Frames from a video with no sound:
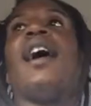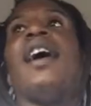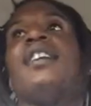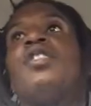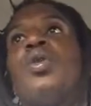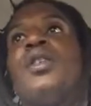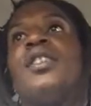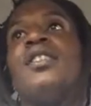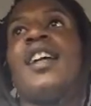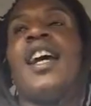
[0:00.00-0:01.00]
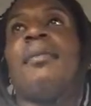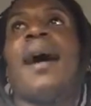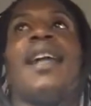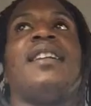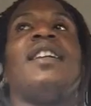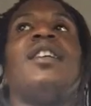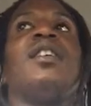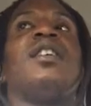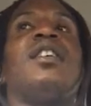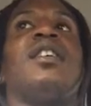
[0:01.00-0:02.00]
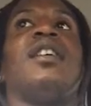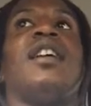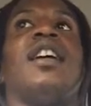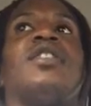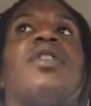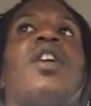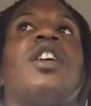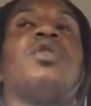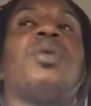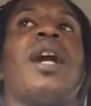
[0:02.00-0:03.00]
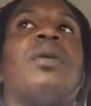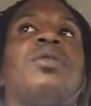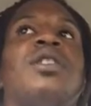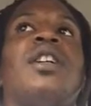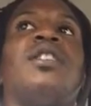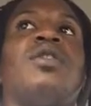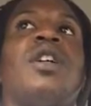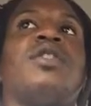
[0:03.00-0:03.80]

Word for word: And so it's the same idea as far as what I was as,